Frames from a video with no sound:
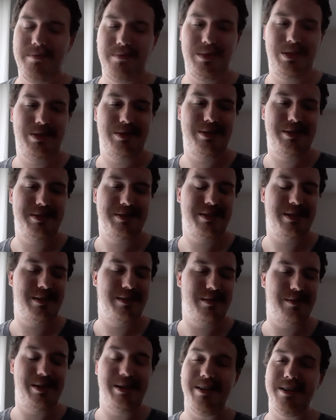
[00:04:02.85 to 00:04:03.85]
Because
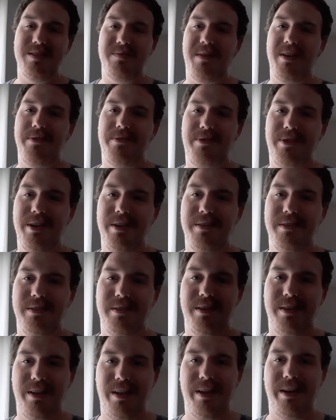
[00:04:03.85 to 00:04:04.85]
he is my
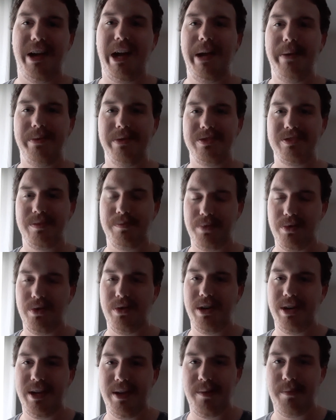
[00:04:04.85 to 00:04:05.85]
friend, and I will
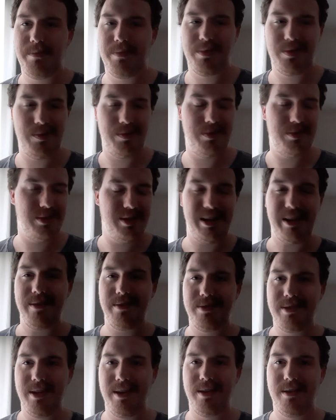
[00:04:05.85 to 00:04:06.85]
support him through thick
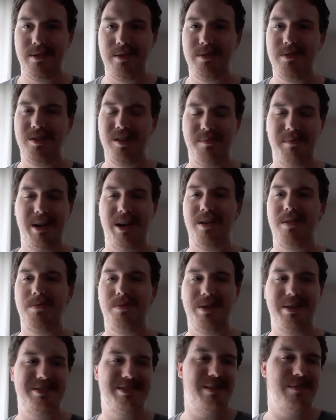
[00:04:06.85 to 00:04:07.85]
and thin, no matter
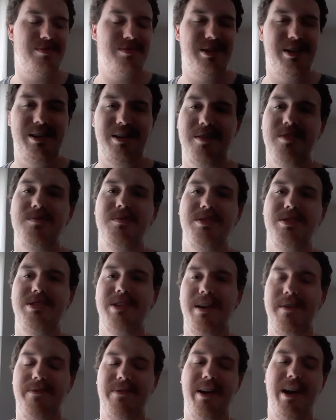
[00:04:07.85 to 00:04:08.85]
what. Same thing goes with
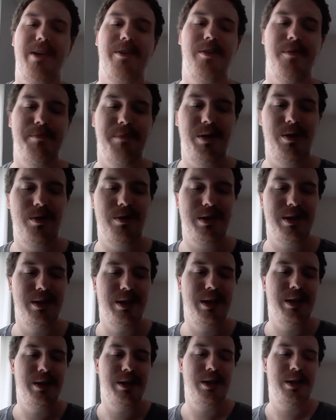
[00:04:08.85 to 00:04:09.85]
J Fighter and Milk.
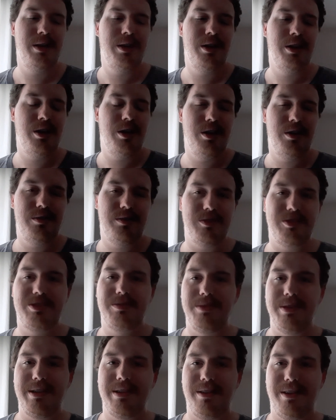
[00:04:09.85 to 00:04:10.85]
Those
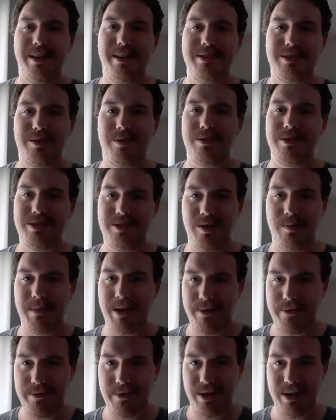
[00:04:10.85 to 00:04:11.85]
three guys are still
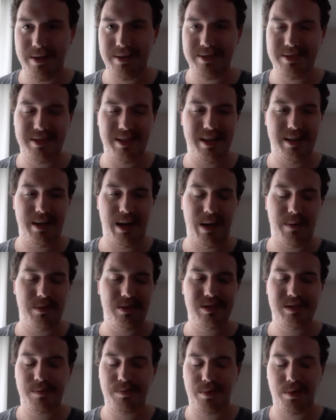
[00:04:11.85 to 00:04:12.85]
my friends, and I
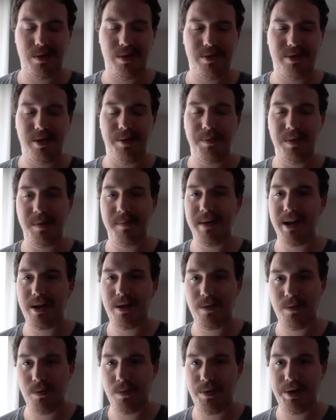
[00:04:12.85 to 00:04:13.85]
will support them no
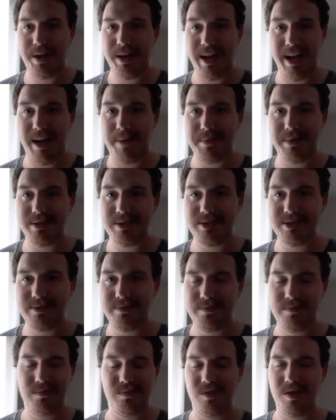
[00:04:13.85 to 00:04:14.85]
matter what happens.
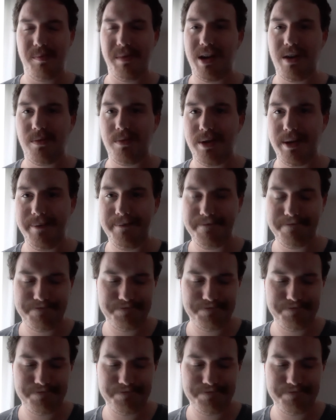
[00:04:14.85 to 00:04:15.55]
No matter what.